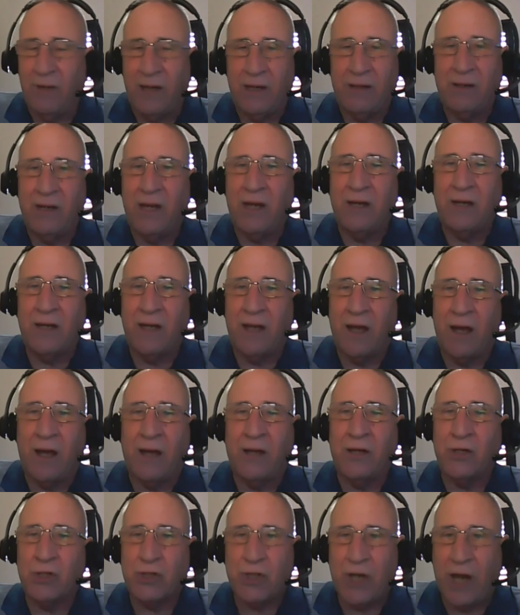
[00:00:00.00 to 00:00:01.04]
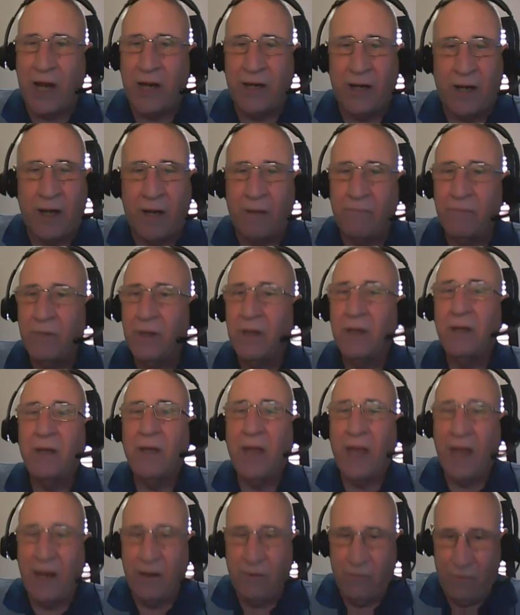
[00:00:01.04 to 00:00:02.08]
India, in China,
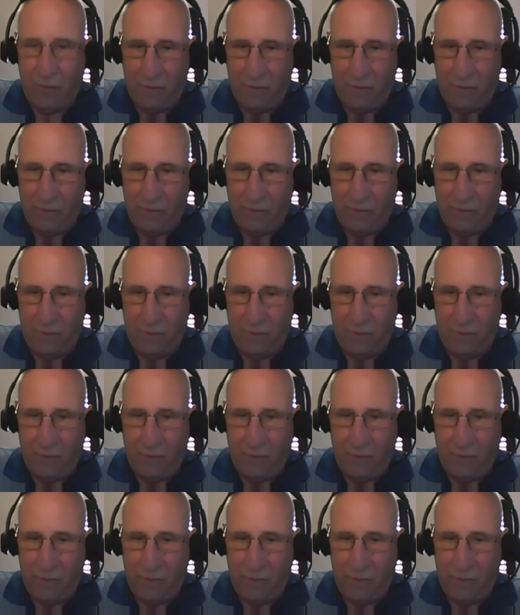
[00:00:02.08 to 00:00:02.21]
and